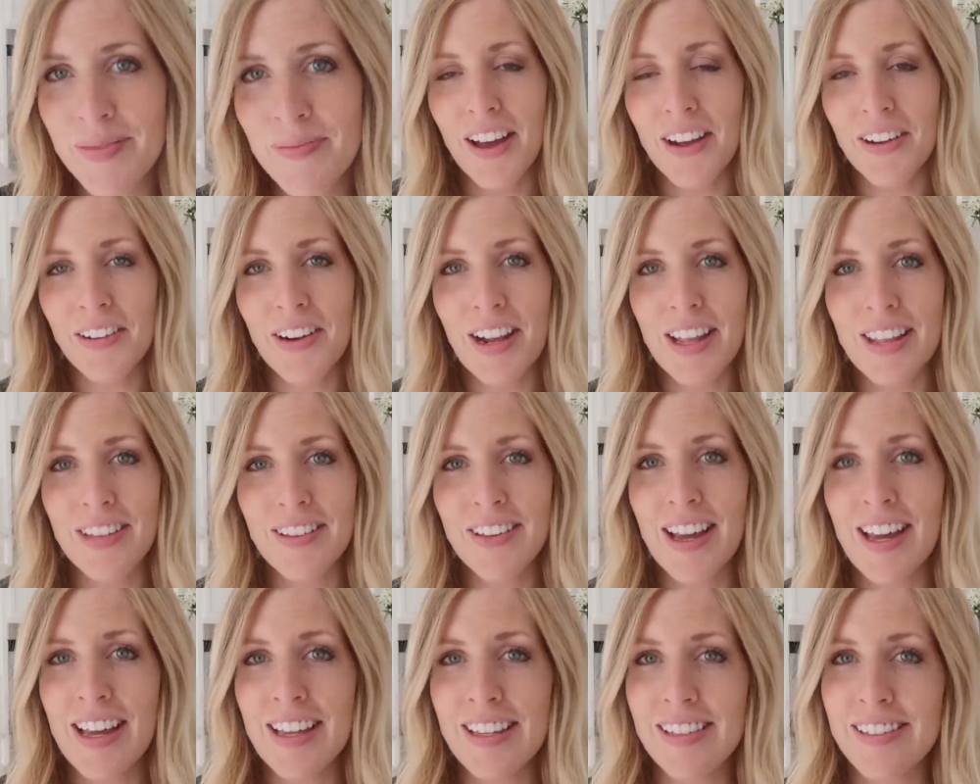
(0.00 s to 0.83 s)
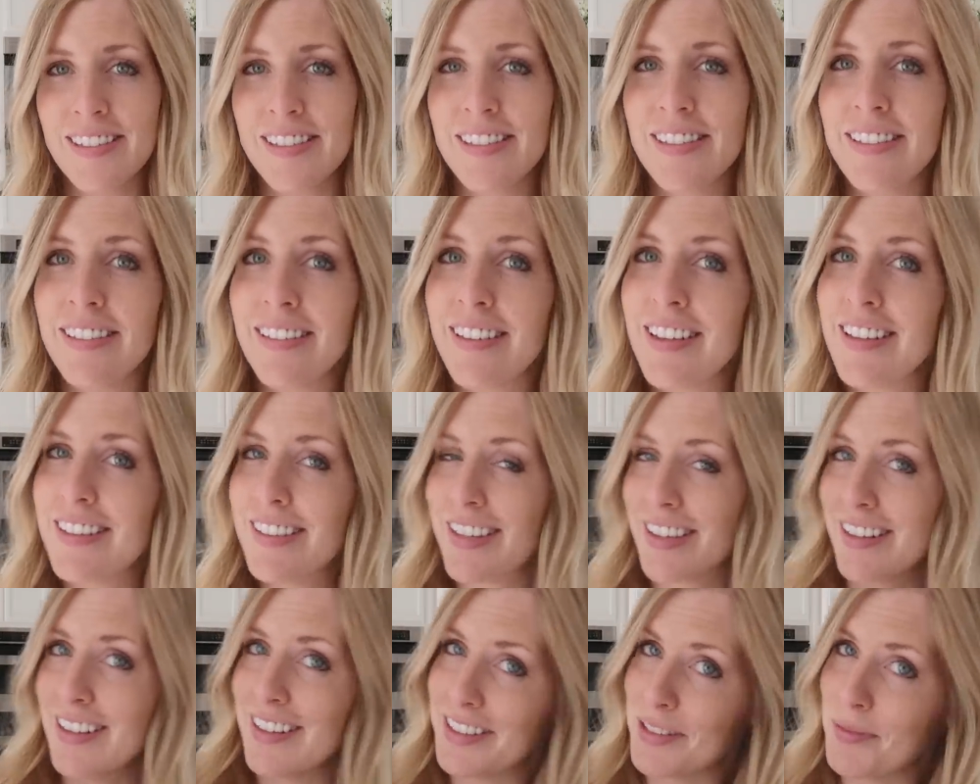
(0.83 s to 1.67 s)
Alright you guys, let's
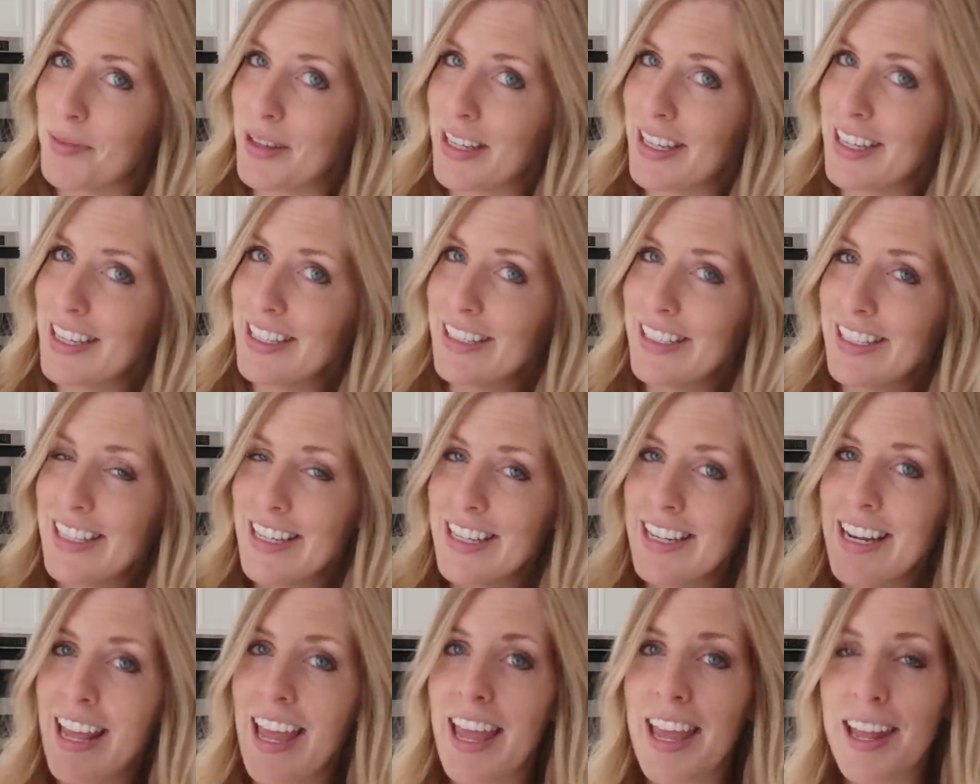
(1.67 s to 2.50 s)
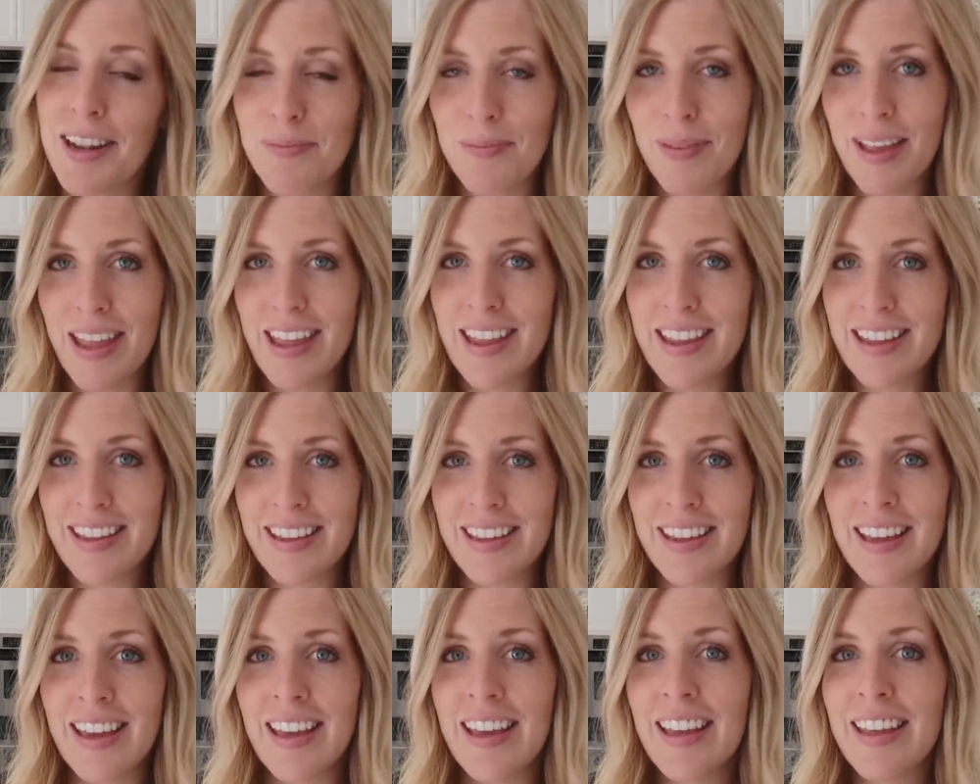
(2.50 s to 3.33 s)
head on to my kitchen and
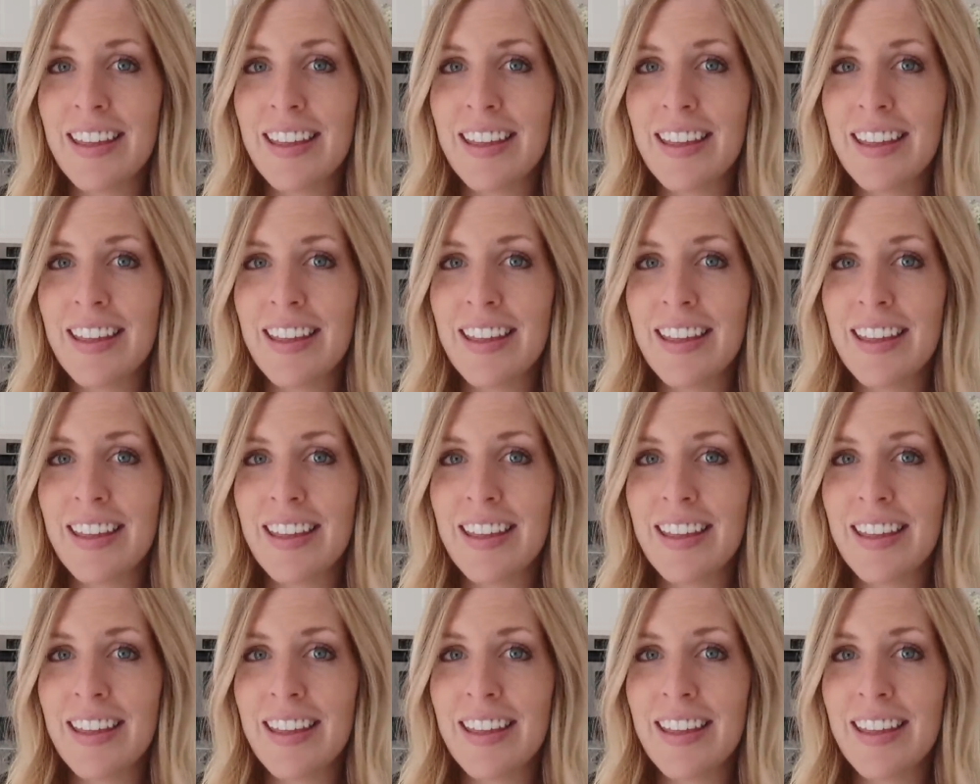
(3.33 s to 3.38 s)
make